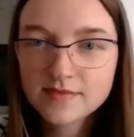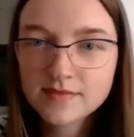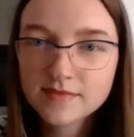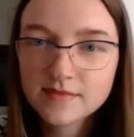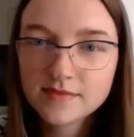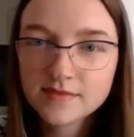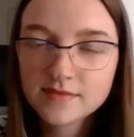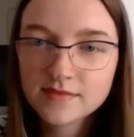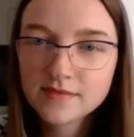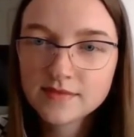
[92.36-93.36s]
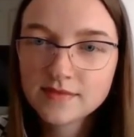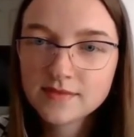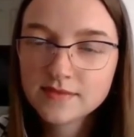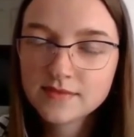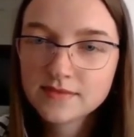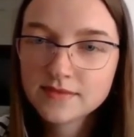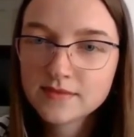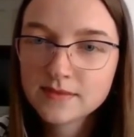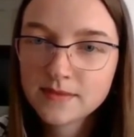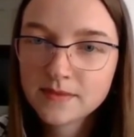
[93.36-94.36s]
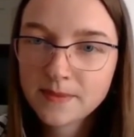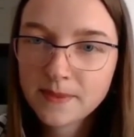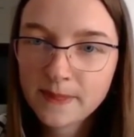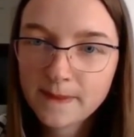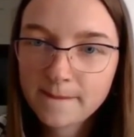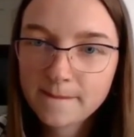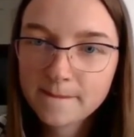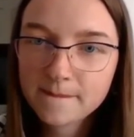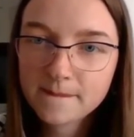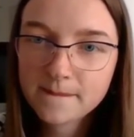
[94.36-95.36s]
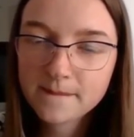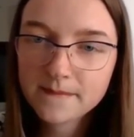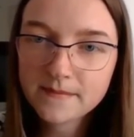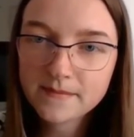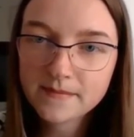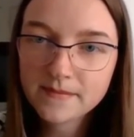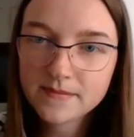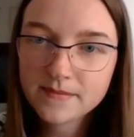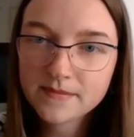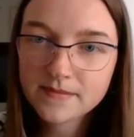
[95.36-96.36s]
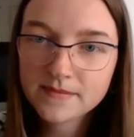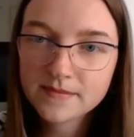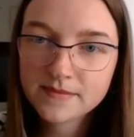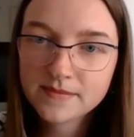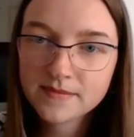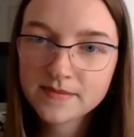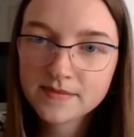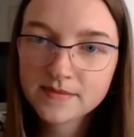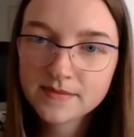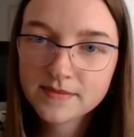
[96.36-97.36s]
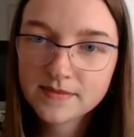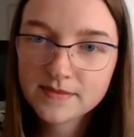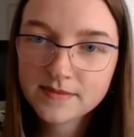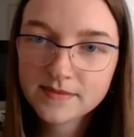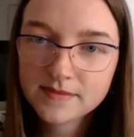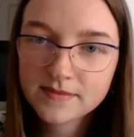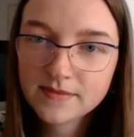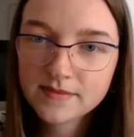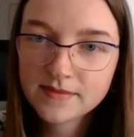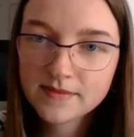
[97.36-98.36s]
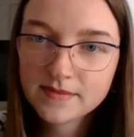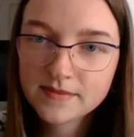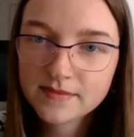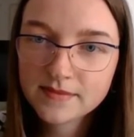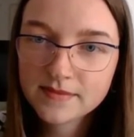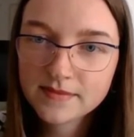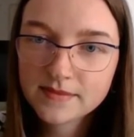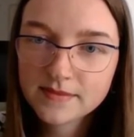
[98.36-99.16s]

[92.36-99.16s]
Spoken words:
(silent)